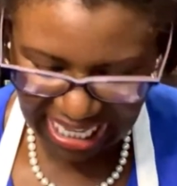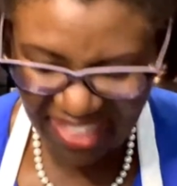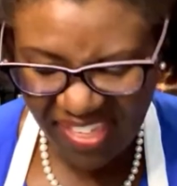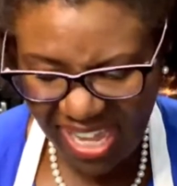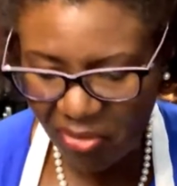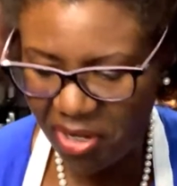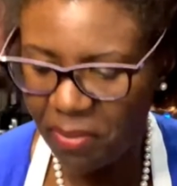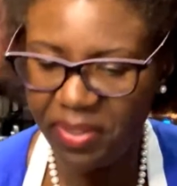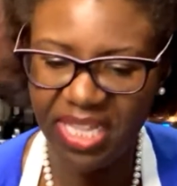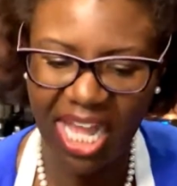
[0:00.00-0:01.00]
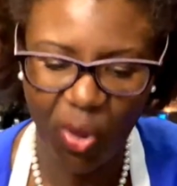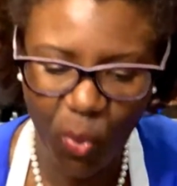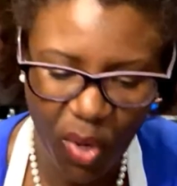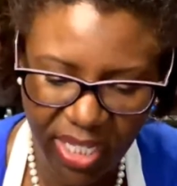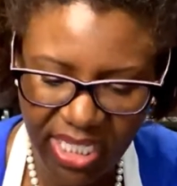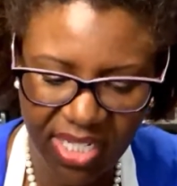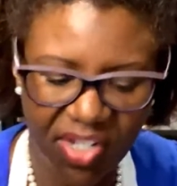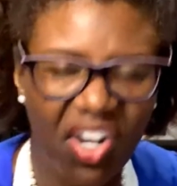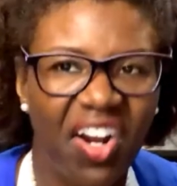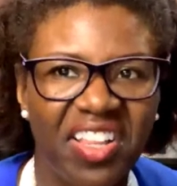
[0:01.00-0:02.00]
I think I want to put like one little
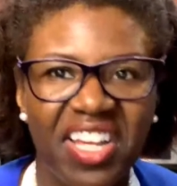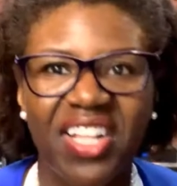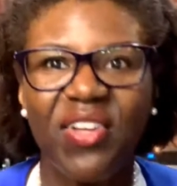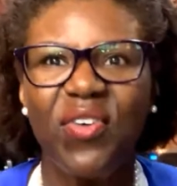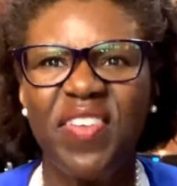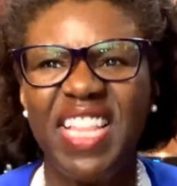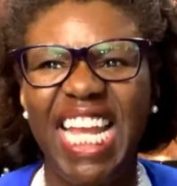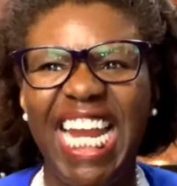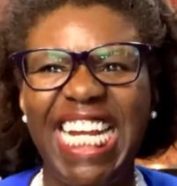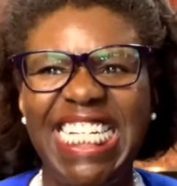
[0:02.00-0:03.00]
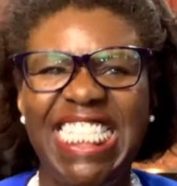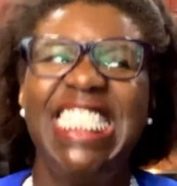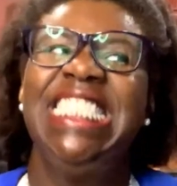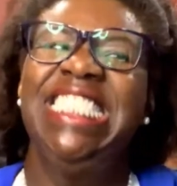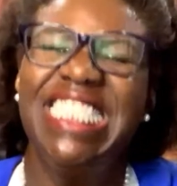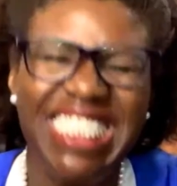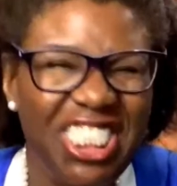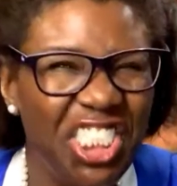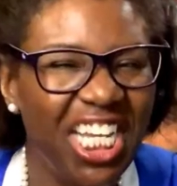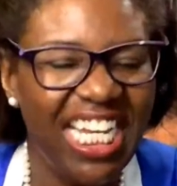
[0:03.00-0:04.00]
garlic clove in there
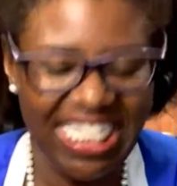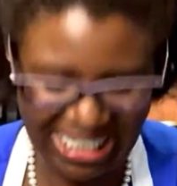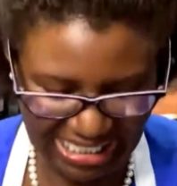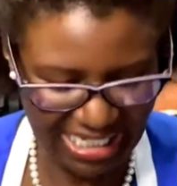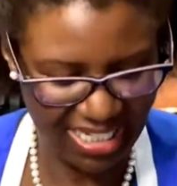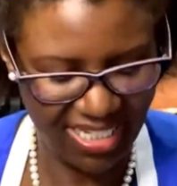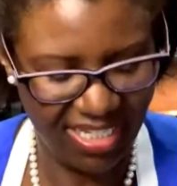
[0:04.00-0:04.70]
just